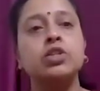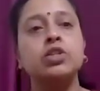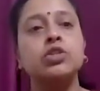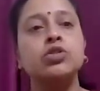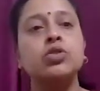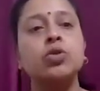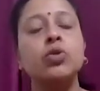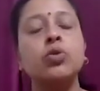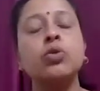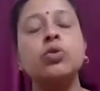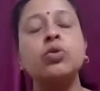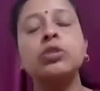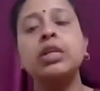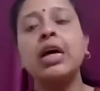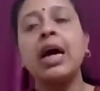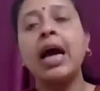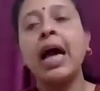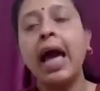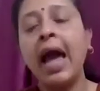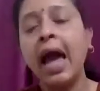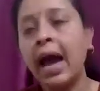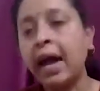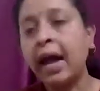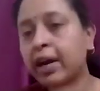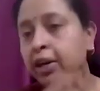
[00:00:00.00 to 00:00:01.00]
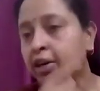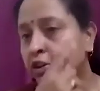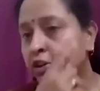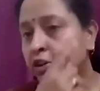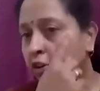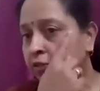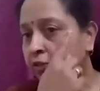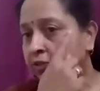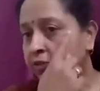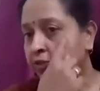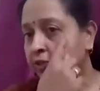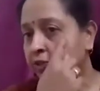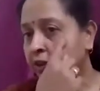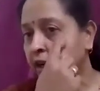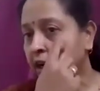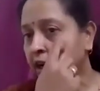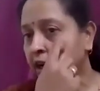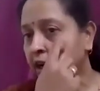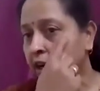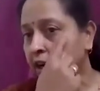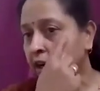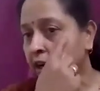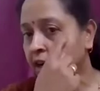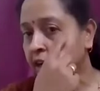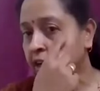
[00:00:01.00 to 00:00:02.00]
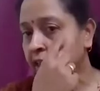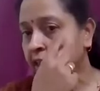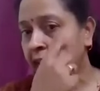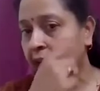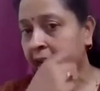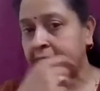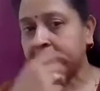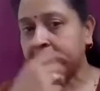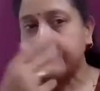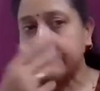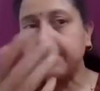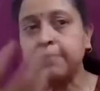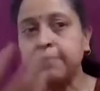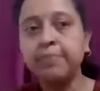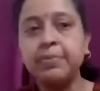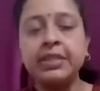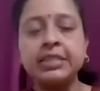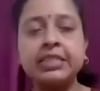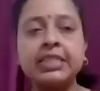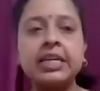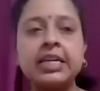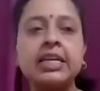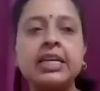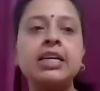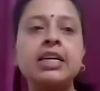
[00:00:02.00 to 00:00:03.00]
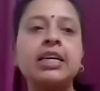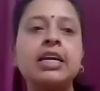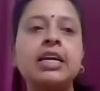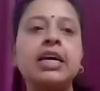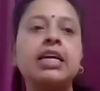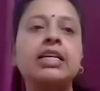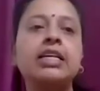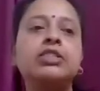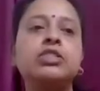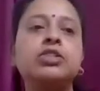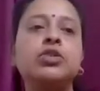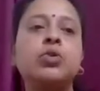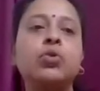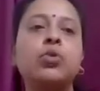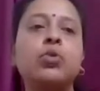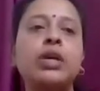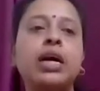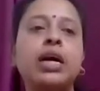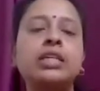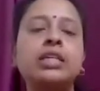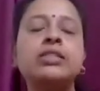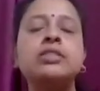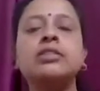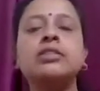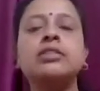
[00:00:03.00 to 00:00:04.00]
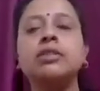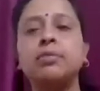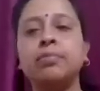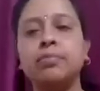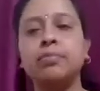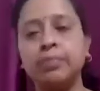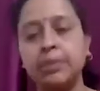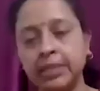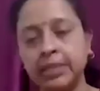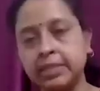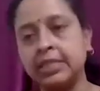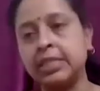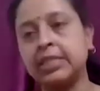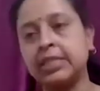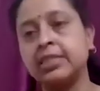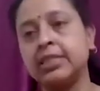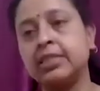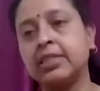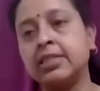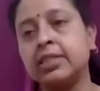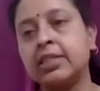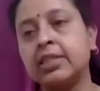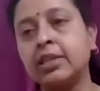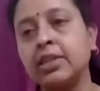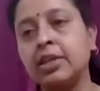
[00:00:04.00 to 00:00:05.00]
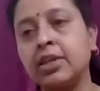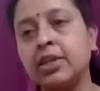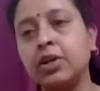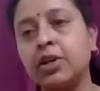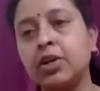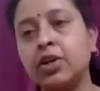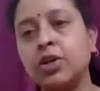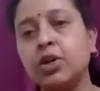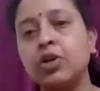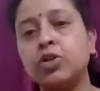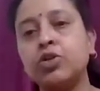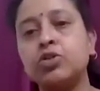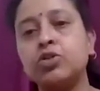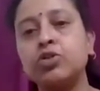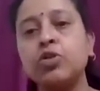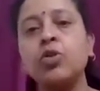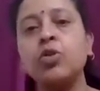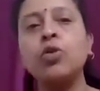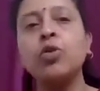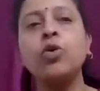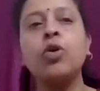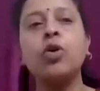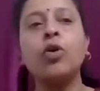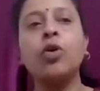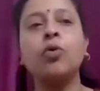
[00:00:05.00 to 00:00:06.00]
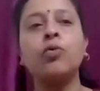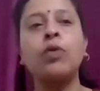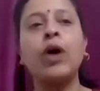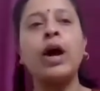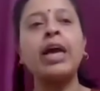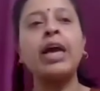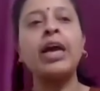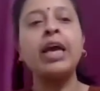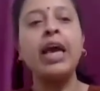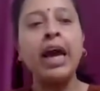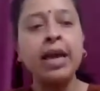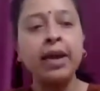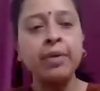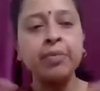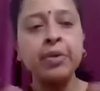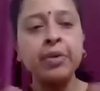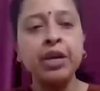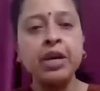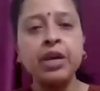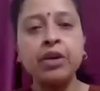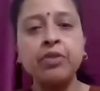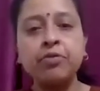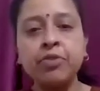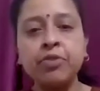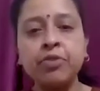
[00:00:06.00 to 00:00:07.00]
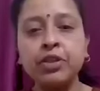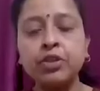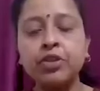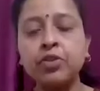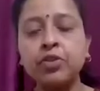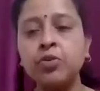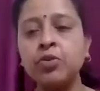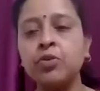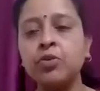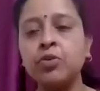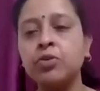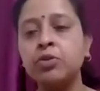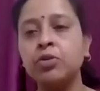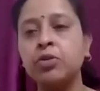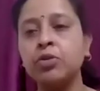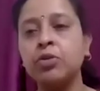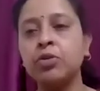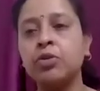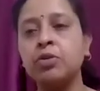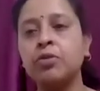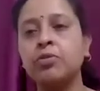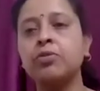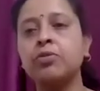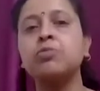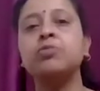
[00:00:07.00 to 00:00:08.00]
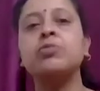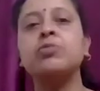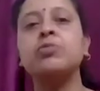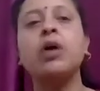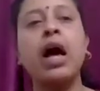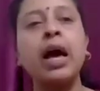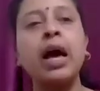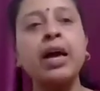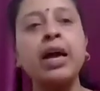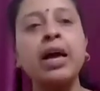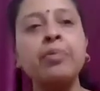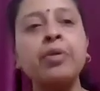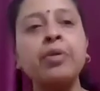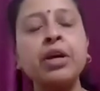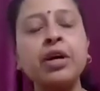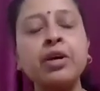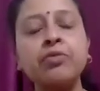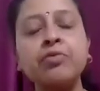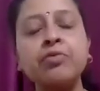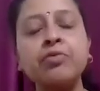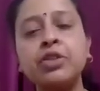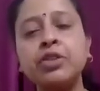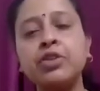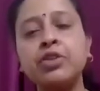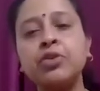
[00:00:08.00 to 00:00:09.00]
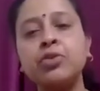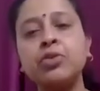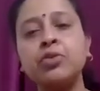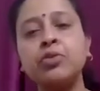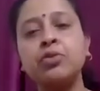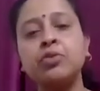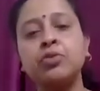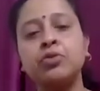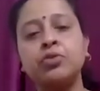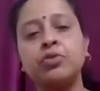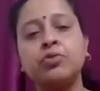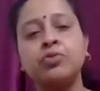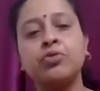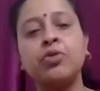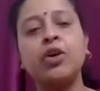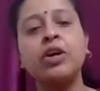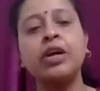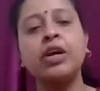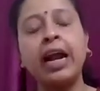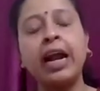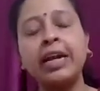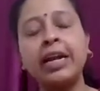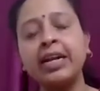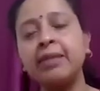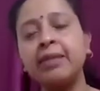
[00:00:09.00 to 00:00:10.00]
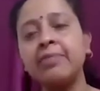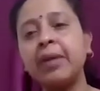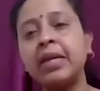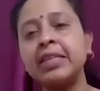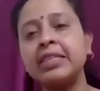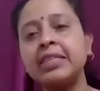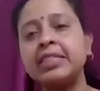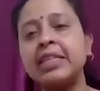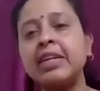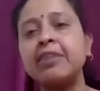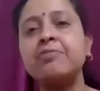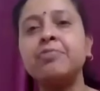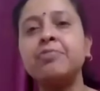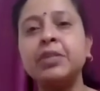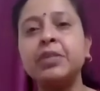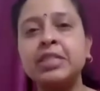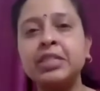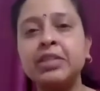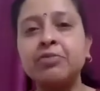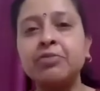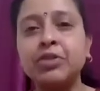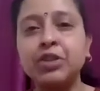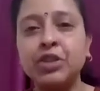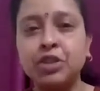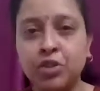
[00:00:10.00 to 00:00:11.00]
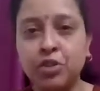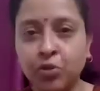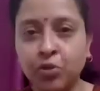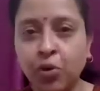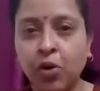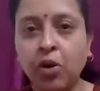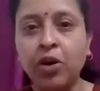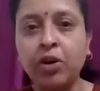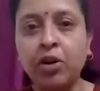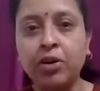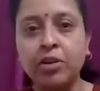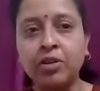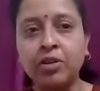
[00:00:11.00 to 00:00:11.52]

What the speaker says: So the act of getting busy is known as business. So why I am here with you? I am here with you for getting myself busy with you all.